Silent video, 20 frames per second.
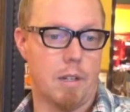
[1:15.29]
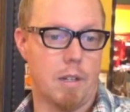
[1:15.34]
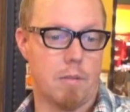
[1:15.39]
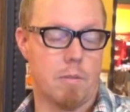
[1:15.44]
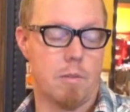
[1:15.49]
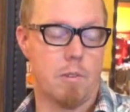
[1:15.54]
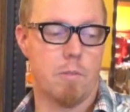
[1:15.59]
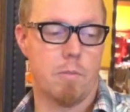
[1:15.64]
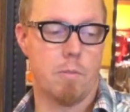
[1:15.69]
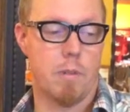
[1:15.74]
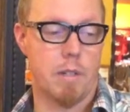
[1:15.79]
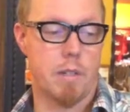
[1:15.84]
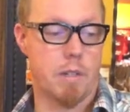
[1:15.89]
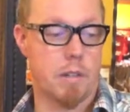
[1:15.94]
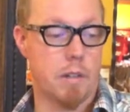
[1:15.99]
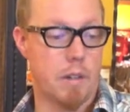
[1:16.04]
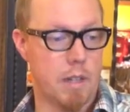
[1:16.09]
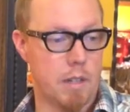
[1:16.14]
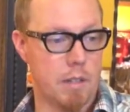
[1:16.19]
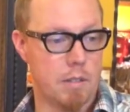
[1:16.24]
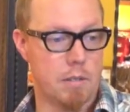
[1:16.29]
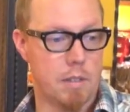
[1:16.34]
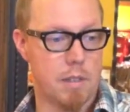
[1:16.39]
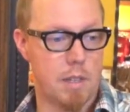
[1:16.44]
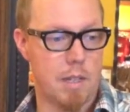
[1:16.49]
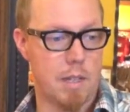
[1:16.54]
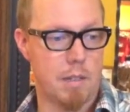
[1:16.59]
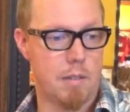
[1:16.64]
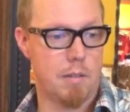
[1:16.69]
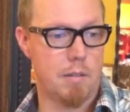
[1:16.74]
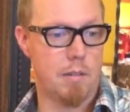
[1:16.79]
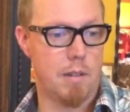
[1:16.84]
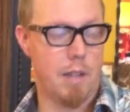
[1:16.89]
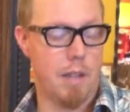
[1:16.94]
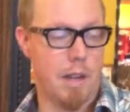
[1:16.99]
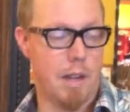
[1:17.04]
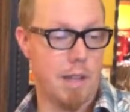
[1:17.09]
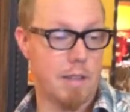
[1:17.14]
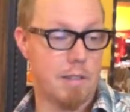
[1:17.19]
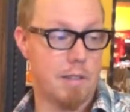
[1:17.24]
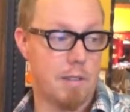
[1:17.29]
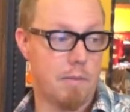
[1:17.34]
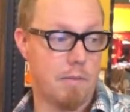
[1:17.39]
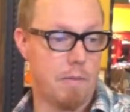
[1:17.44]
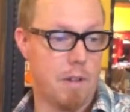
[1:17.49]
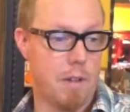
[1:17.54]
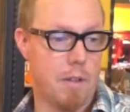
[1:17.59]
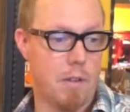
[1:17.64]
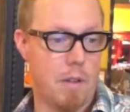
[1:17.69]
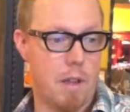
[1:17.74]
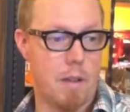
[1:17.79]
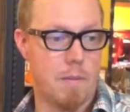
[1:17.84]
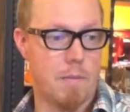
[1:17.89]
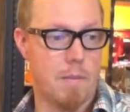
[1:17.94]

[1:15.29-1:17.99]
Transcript: commercial printer, and asked the fellow